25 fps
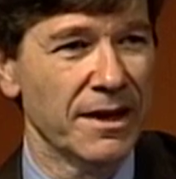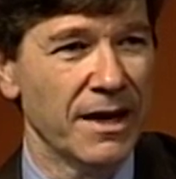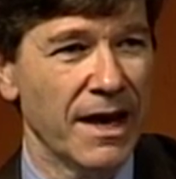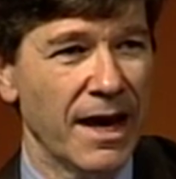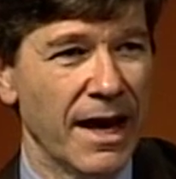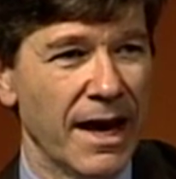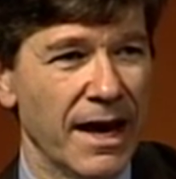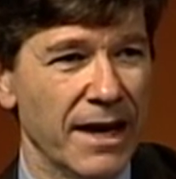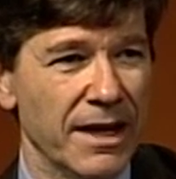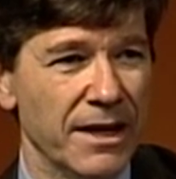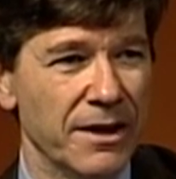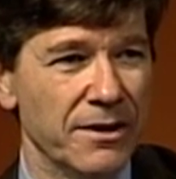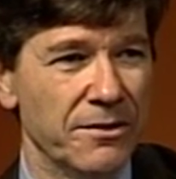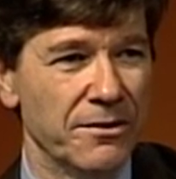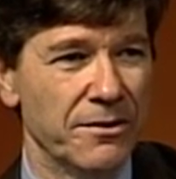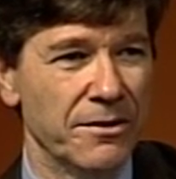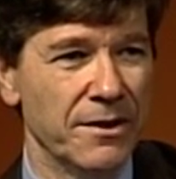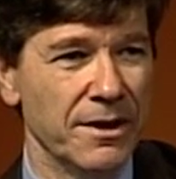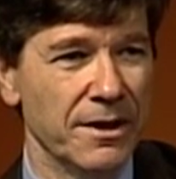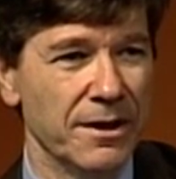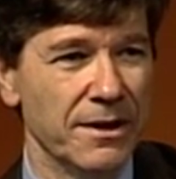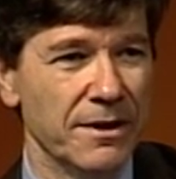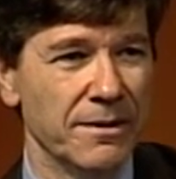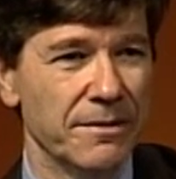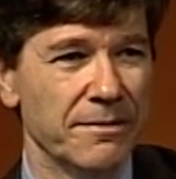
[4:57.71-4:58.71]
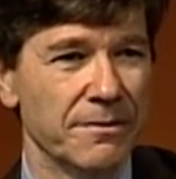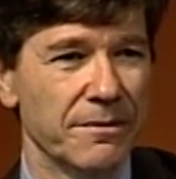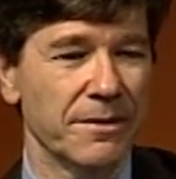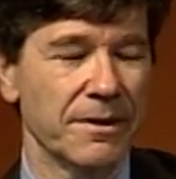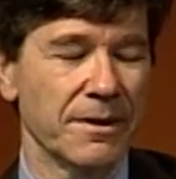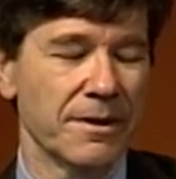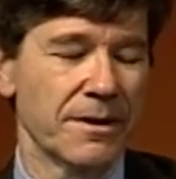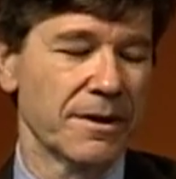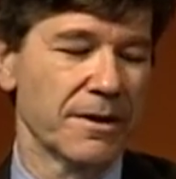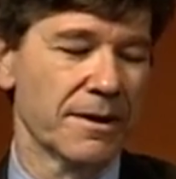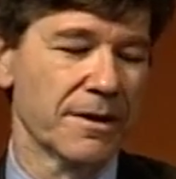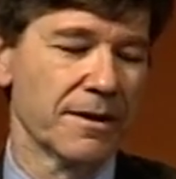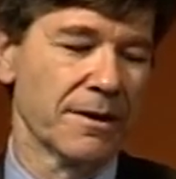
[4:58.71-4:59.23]
And the
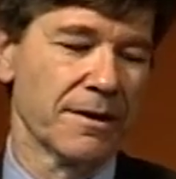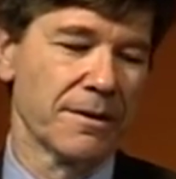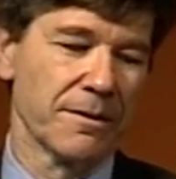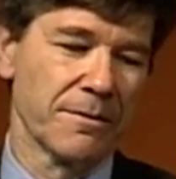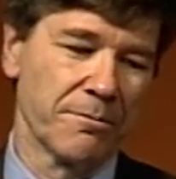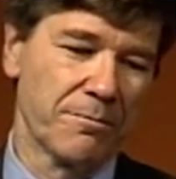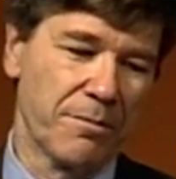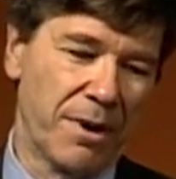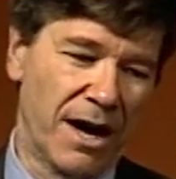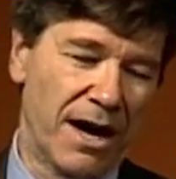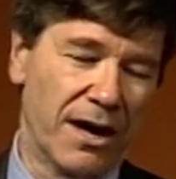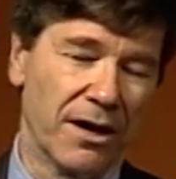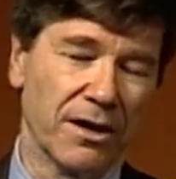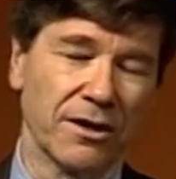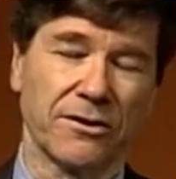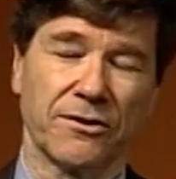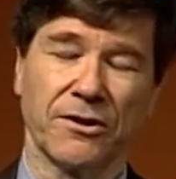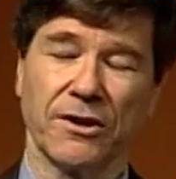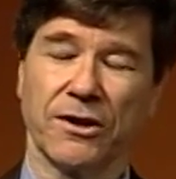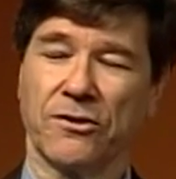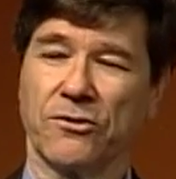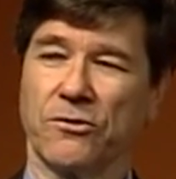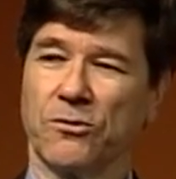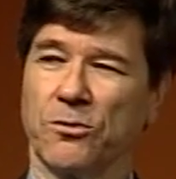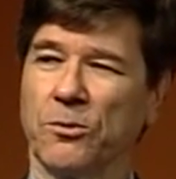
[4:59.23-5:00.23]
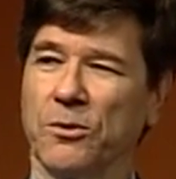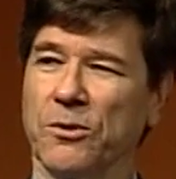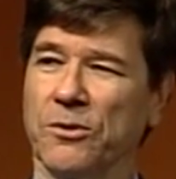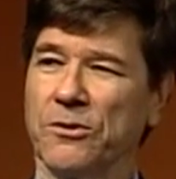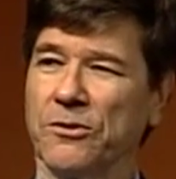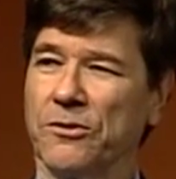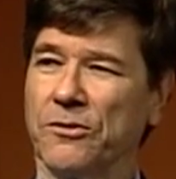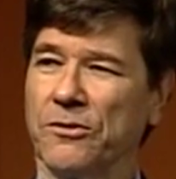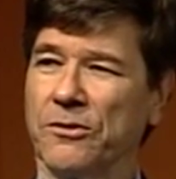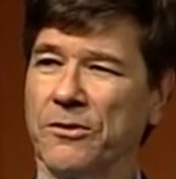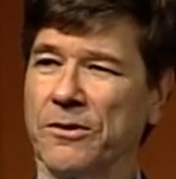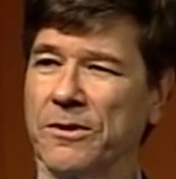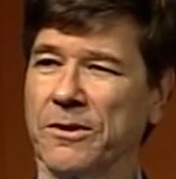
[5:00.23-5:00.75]
politics
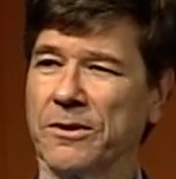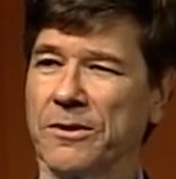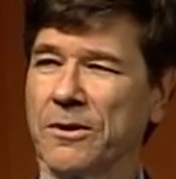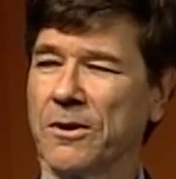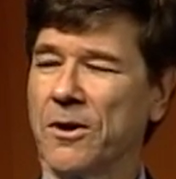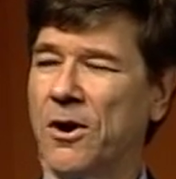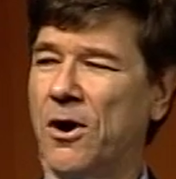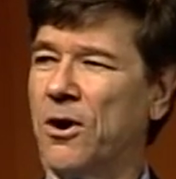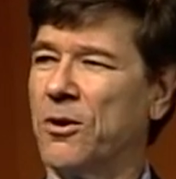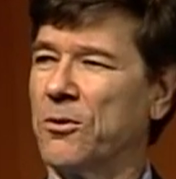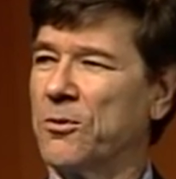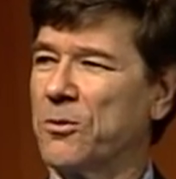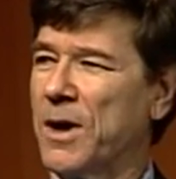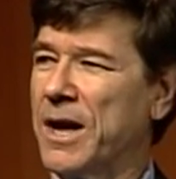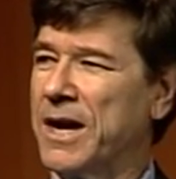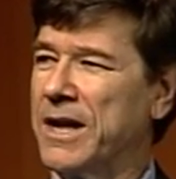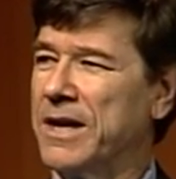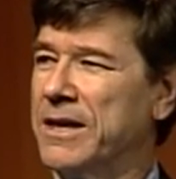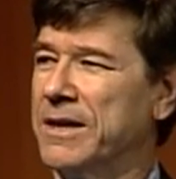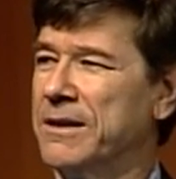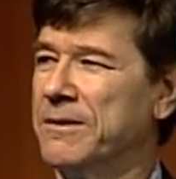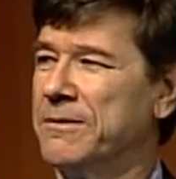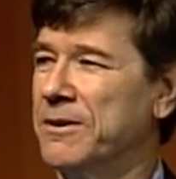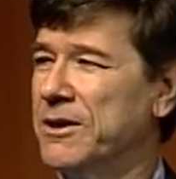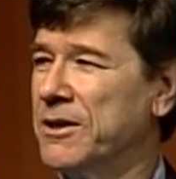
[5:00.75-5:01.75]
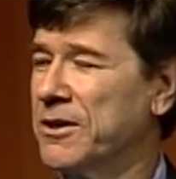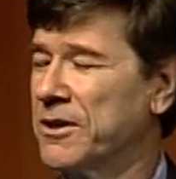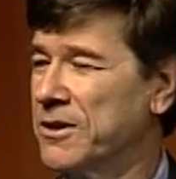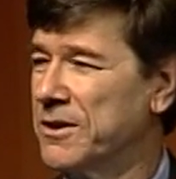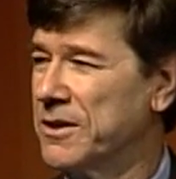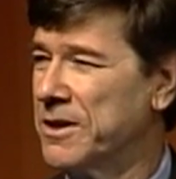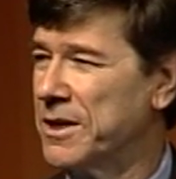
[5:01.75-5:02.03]
was uh, already nearly